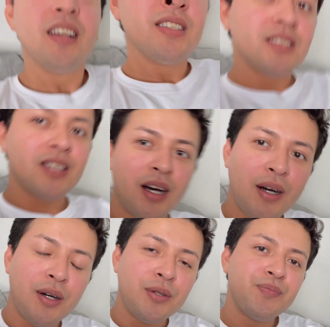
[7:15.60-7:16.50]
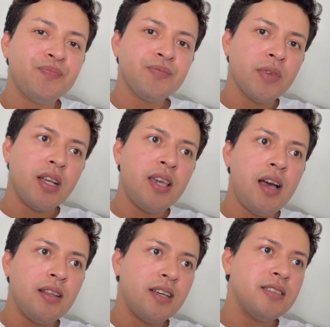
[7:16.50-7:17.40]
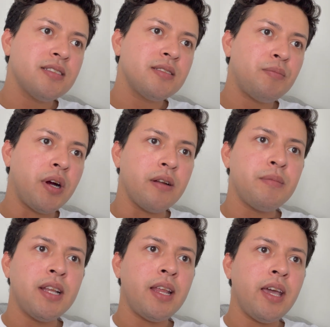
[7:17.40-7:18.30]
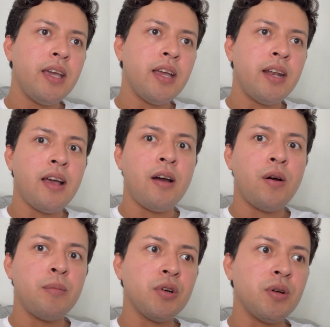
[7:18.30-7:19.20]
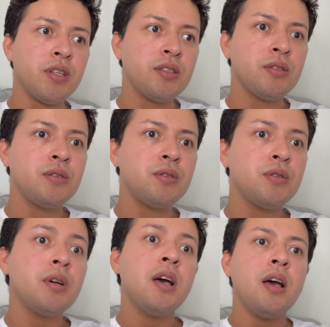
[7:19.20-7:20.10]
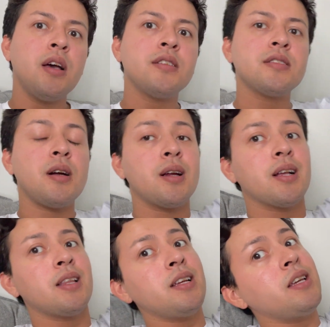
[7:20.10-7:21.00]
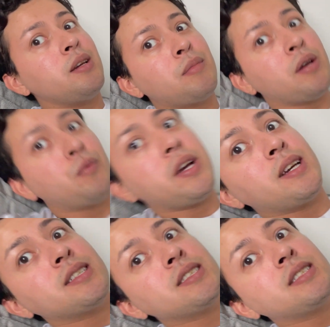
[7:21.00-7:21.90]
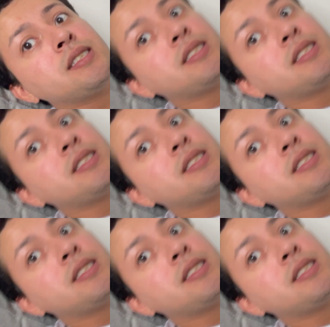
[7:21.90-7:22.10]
So yeah, that's part of my day, and now I'm going to start cleaning my wigs.